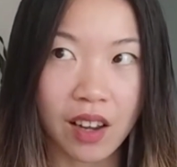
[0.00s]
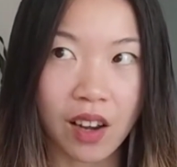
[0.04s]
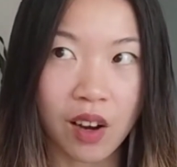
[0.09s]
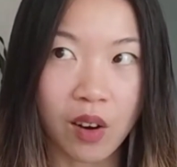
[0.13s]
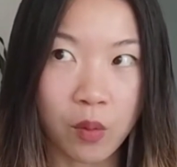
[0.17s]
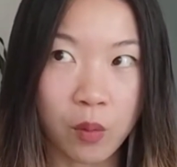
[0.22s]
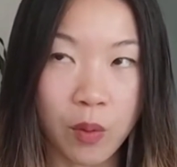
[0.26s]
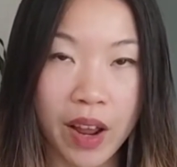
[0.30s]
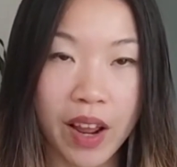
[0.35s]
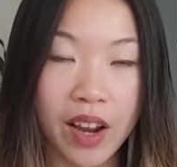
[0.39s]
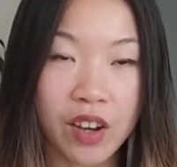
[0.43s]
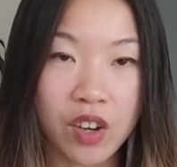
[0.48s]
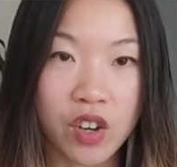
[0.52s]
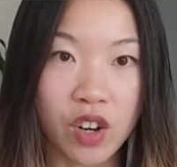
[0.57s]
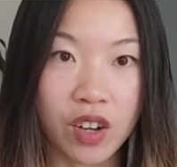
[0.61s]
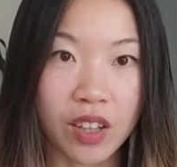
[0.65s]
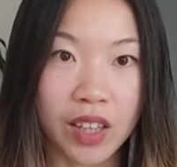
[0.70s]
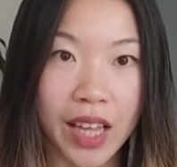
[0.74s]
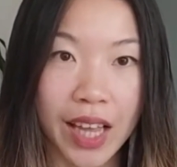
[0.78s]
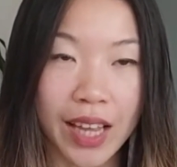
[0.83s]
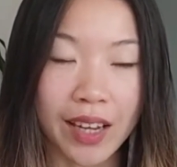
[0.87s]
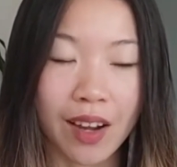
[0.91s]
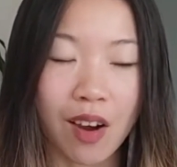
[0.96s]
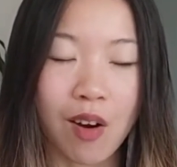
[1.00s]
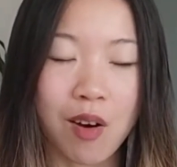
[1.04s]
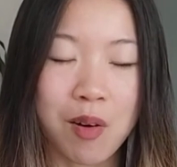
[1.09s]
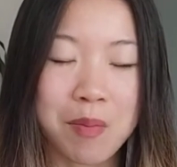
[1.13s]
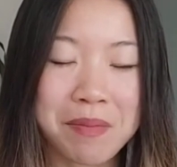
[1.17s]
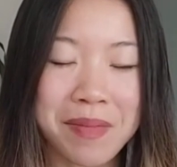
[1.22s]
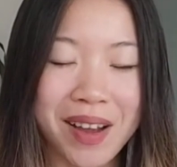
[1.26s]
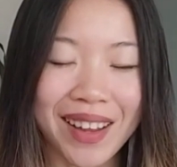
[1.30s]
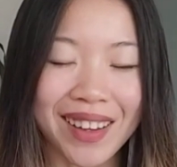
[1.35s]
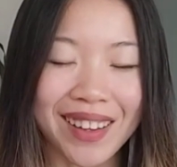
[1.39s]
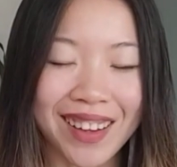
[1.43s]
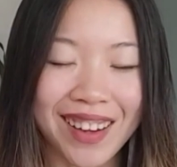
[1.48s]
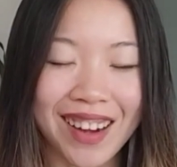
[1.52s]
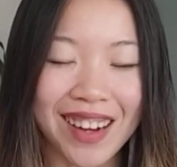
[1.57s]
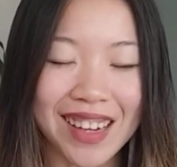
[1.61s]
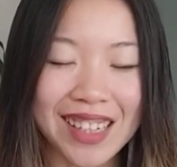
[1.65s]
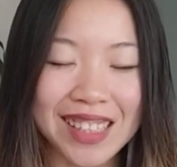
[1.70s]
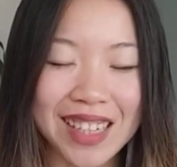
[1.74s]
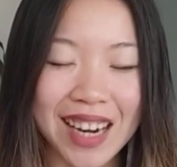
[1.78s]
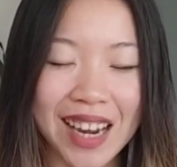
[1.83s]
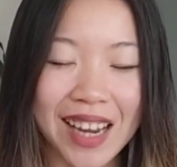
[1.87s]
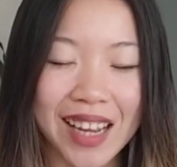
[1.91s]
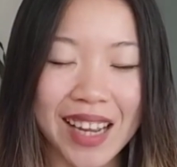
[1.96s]
when you're like, oh my
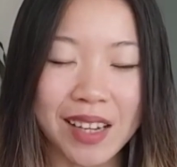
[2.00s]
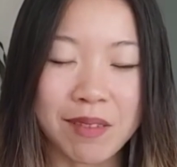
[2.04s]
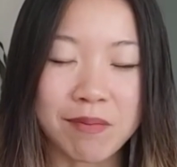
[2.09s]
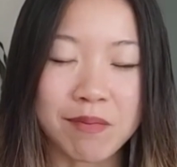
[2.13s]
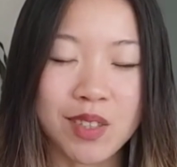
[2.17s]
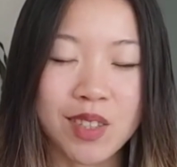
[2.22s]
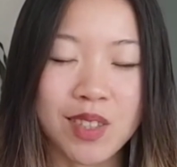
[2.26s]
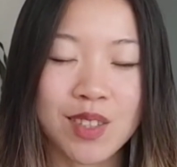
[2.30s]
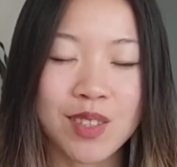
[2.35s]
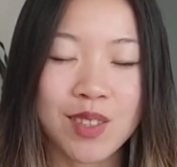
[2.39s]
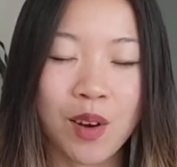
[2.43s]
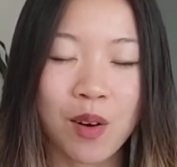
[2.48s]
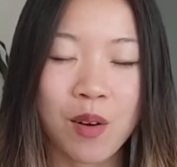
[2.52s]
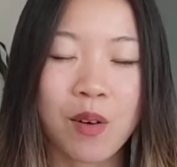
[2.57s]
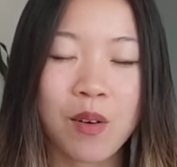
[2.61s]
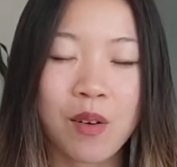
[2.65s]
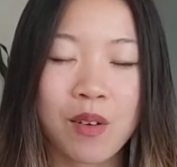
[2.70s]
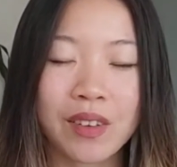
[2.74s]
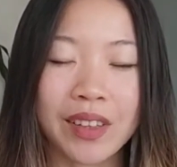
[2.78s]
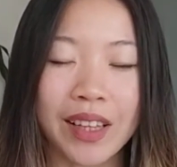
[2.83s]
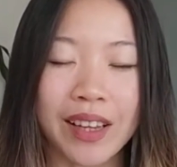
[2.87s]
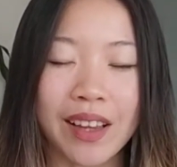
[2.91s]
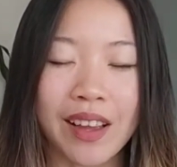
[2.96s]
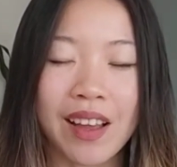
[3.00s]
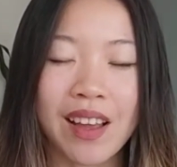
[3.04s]
gosh, I am so,